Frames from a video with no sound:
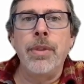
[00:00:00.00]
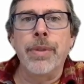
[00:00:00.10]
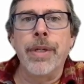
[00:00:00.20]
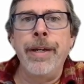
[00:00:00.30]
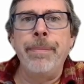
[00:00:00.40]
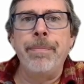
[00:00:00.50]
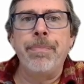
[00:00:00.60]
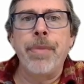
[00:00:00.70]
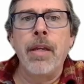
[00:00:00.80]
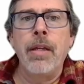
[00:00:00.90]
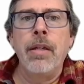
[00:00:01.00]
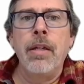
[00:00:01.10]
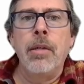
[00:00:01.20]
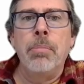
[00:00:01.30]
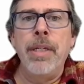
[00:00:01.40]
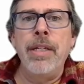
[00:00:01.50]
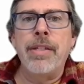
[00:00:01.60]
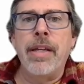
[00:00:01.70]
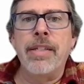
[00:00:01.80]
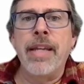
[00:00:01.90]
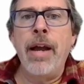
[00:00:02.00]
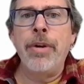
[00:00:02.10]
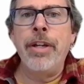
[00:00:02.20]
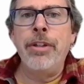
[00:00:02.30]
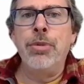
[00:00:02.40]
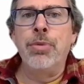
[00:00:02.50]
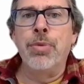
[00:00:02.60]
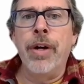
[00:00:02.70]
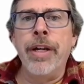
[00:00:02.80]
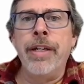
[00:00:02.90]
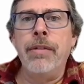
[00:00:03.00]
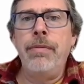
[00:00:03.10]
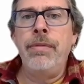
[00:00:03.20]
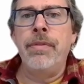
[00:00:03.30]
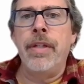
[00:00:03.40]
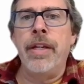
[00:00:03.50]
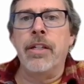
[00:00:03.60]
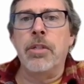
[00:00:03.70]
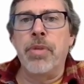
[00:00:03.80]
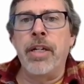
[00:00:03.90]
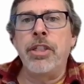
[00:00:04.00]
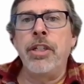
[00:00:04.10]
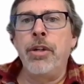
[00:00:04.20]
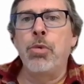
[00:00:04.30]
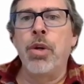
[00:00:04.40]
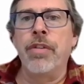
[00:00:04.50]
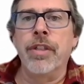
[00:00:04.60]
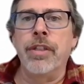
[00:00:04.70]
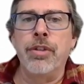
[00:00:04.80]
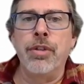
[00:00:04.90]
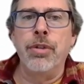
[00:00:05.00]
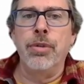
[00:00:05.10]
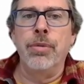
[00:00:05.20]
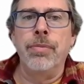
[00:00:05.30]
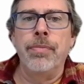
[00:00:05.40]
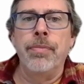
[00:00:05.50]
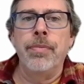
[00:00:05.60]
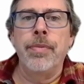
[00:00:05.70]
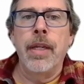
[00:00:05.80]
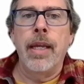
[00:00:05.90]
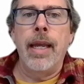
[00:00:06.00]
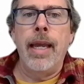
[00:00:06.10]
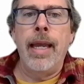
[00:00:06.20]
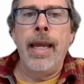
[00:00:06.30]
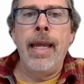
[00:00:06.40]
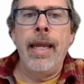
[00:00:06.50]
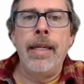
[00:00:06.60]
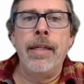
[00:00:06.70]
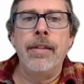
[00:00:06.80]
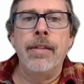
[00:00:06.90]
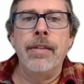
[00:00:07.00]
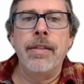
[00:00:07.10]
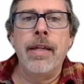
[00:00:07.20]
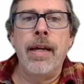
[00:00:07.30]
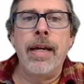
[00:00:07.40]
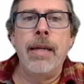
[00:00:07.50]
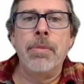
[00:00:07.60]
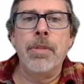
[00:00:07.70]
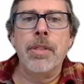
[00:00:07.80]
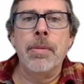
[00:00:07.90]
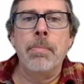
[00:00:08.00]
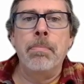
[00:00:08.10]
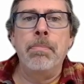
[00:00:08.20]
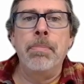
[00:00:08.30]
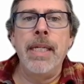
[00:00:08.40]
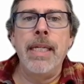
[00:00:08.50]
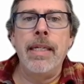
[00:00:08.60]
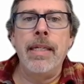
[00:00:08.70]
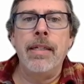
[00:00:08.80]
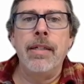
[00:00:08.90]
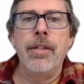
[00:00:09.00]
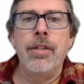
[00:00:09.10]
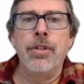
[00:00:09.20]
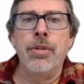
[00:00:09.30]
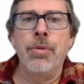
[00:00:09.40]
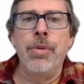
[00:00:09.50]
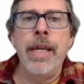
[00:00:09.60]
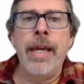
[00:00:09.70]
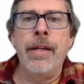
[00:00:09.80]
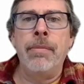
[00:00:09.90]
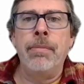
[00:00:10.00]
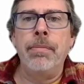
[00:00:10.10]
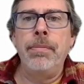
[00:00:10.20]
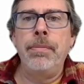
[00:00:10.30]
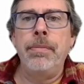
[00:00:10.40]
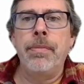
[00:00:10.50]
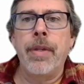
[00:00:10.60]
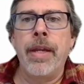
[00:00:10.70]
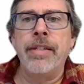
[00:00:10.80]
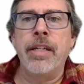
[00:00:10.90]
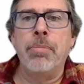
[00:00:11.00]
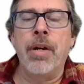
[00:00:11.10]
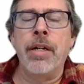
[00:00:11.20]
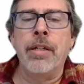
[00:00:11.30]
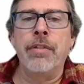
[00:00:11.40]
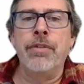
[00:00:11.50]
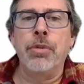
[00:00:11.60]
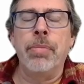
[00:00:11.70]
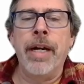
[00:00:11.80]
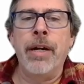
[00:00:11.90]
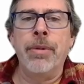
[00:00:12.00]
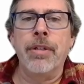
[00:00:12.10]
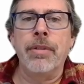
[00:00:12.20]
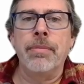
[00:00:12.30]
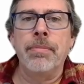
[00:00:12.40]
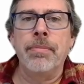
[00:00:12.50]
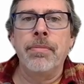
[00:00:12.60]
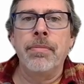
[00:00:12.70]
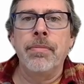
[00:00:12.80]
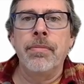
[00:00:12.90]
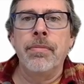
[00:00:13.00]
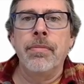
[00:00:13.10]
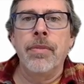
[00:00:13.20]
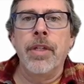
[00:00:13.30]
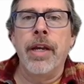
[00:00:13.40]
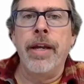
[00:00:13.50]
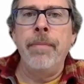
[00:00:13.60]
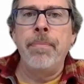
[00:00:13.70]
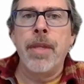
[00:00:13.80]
Okay. B says, how can you write an expression equivalent to A times B to the n as a product of 2 powers? Okay.